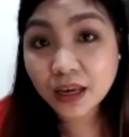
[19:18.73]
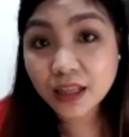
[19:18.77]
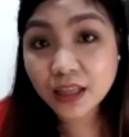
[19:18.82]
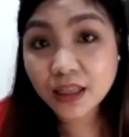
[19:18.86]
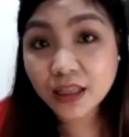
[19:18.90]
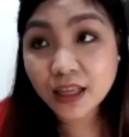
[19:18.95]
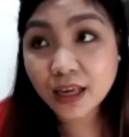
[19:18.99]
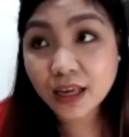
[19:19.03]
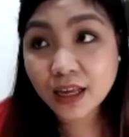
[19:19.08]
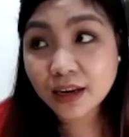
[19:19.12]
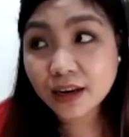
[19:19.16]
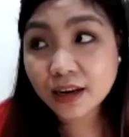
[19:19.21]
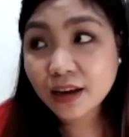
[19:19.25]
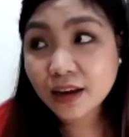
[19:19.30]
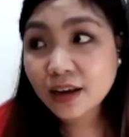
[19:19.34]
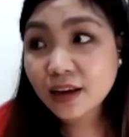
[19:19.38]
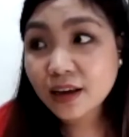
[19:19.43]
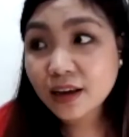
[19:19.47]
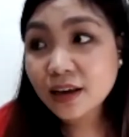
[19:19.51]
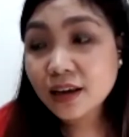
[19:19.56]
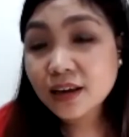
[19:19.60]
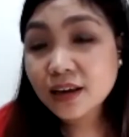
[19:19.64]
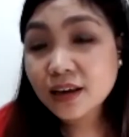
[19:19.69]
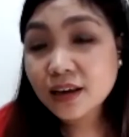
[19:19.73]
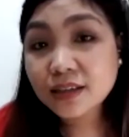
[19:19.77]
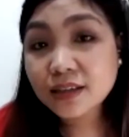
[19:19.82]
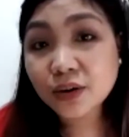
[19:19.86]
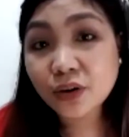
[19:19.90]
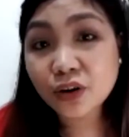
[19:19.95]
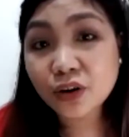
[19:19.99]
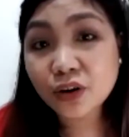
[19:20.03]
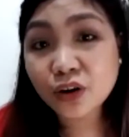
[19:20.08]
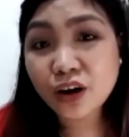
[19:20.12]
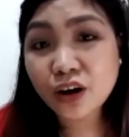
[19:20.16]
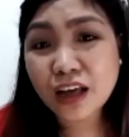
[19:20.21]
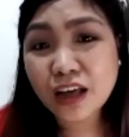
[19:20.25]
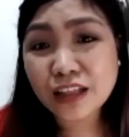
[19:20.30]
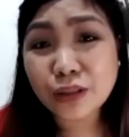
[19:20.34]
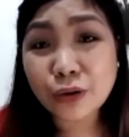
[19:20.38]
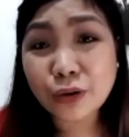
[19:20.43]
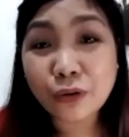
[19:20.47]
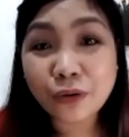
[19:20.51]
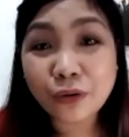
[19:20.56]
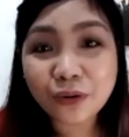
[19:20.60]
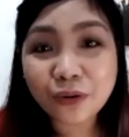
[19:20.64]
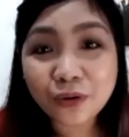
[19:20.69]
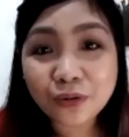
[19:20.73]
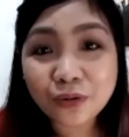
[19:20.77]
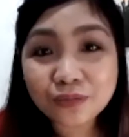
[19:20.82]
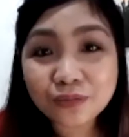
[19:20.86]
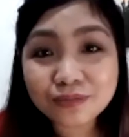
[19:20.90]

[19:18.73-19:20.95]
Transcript: And then siguro at home